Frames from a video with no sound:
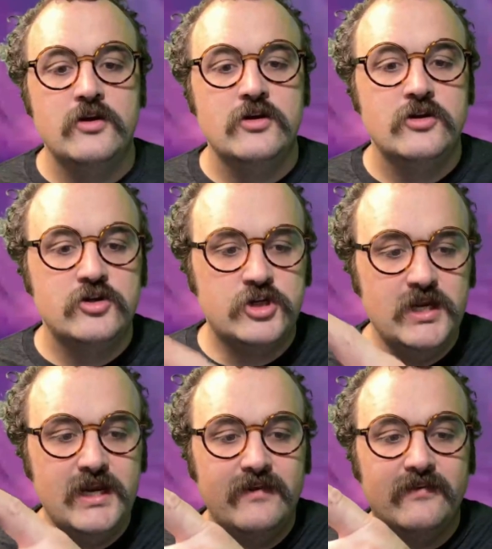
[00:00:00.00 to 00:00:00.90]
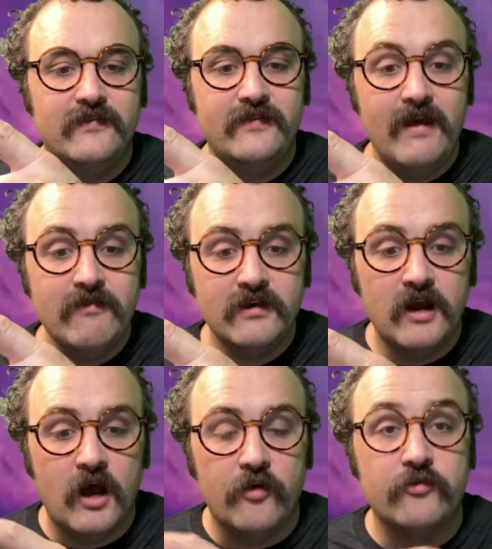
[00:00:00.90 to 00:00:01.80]
She is a 7
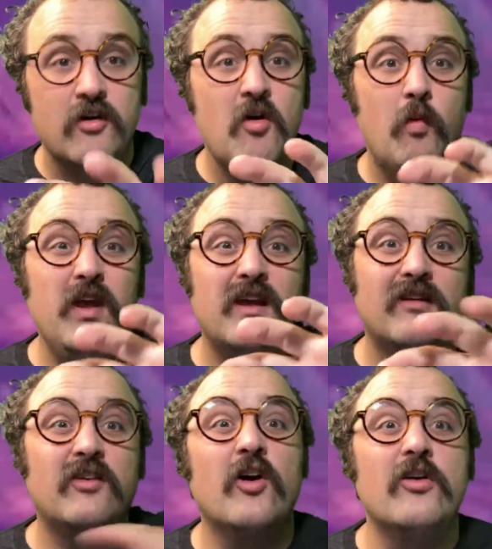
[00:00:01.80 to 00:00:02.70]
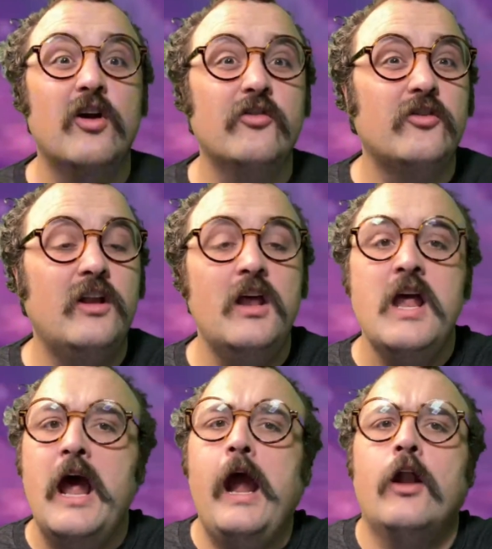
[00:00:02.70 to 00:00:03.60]
cost. We could turn Ursula,
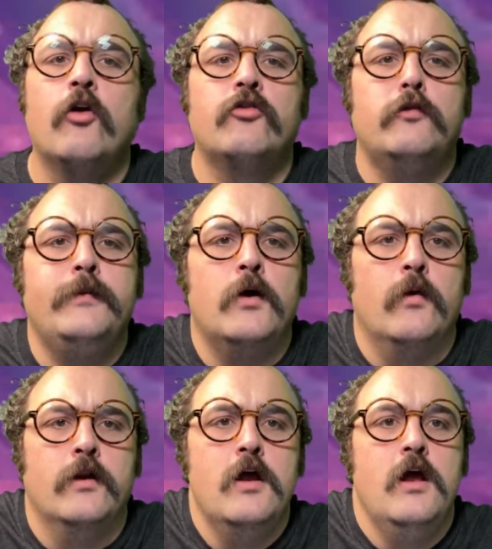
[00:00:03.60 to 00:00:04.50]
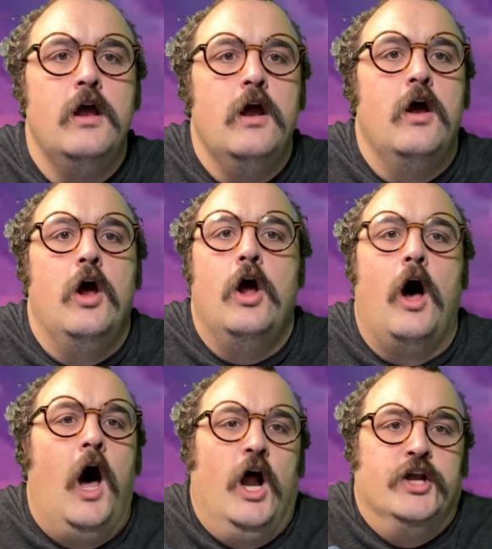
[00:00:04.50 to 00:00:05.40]
and Ursula will be going,
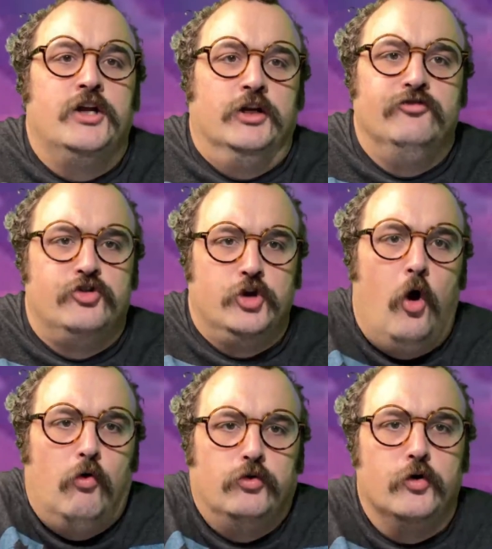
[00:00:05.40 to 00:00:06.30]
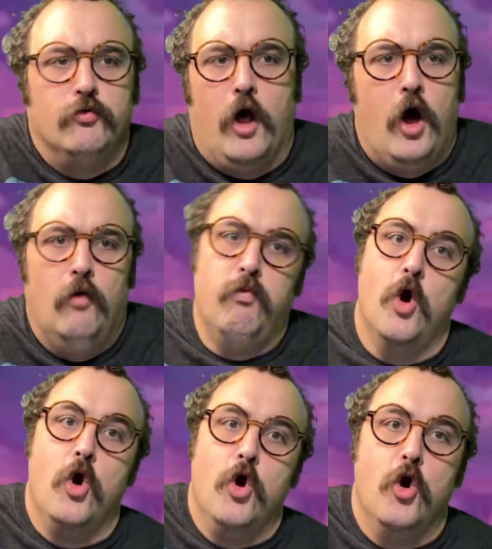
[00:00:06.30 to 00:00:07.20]
I can show you the
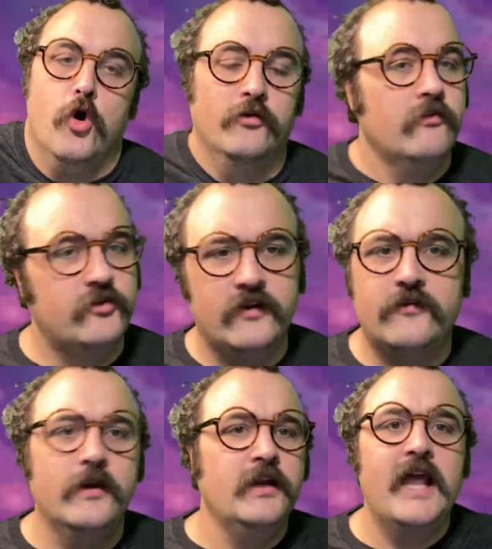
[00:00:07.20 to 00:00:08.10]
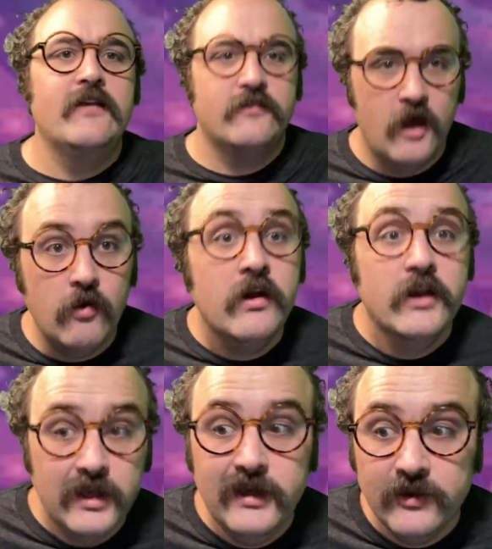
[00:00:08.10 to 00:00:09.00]
world. She'd sing that song,
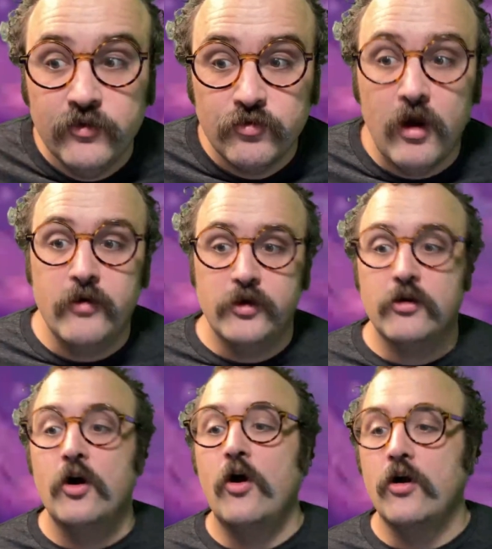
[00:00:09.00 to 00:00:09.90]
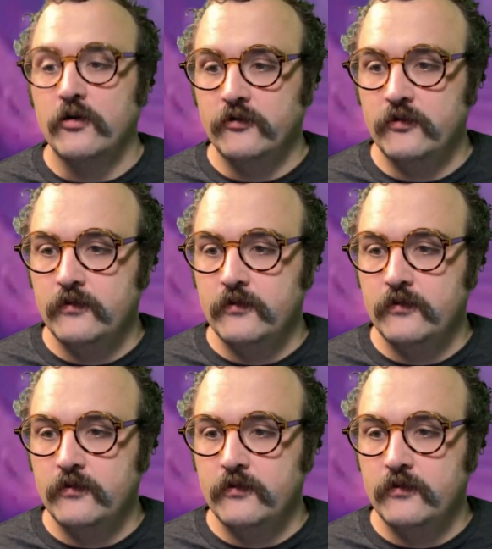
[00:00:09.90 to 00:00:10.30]
you'd get to draw your cards.